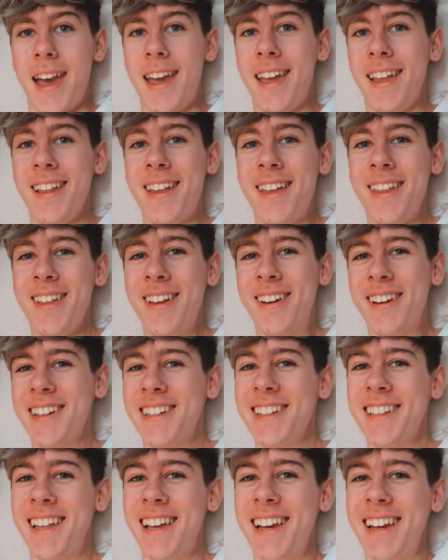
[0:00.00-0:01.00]
I
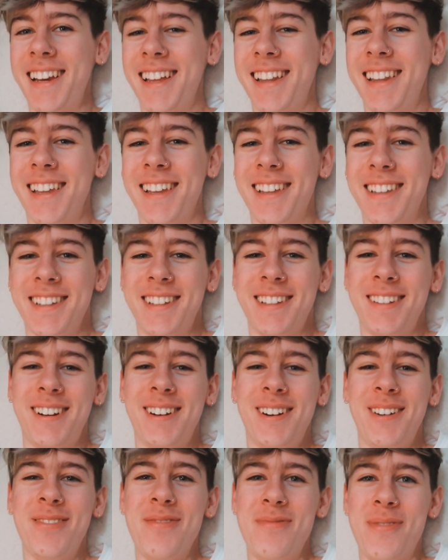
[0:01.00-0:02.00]
look like a little
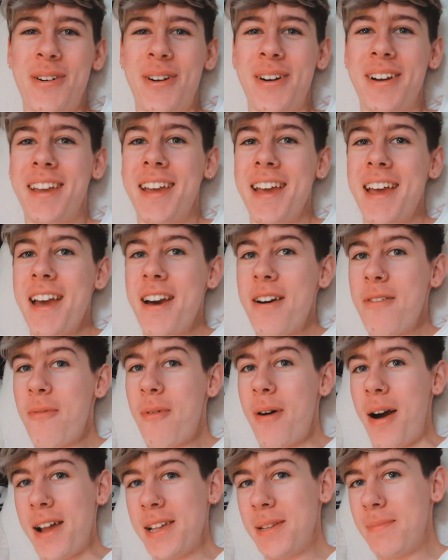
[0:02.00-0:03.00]
schoolboy.
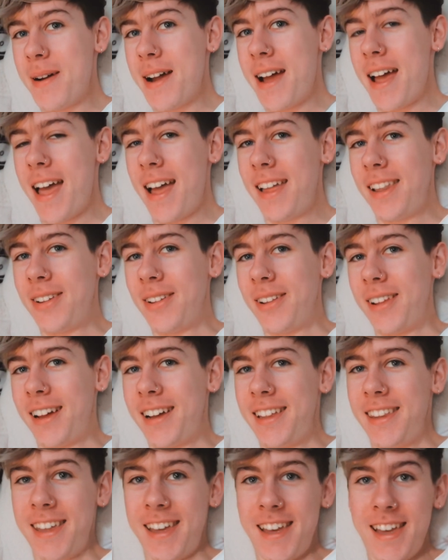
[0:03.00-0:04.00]
Why does my hair look
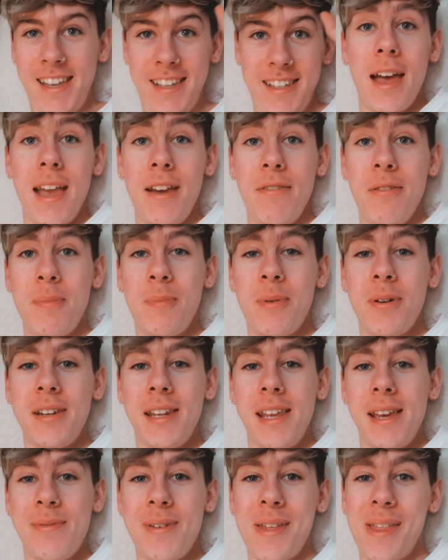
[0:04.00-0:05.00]
like this? Hi
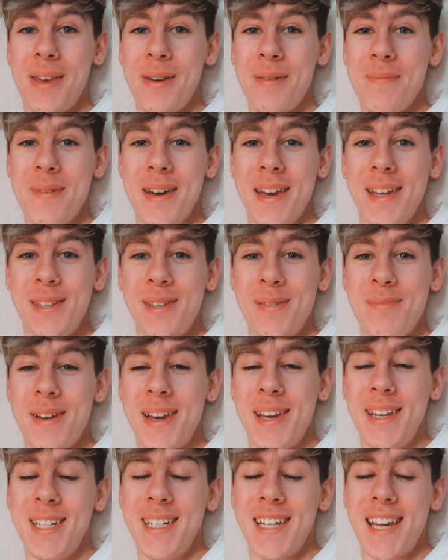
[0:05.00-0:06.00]
everybody, welcome back to
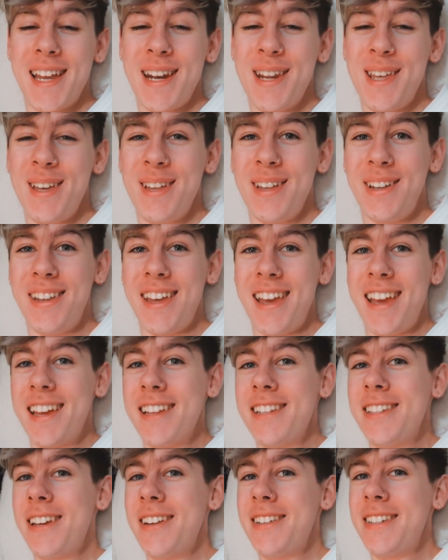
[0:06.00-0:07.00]
my channel.
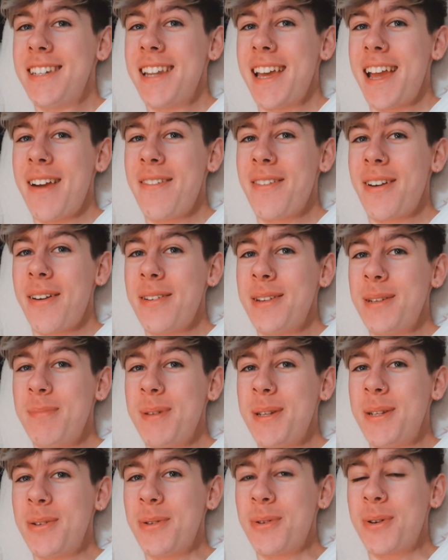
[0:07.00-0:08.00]
So today I'm going to
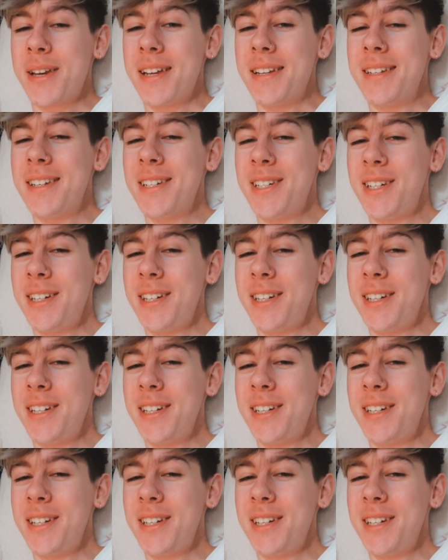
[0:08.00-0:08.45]
be talking to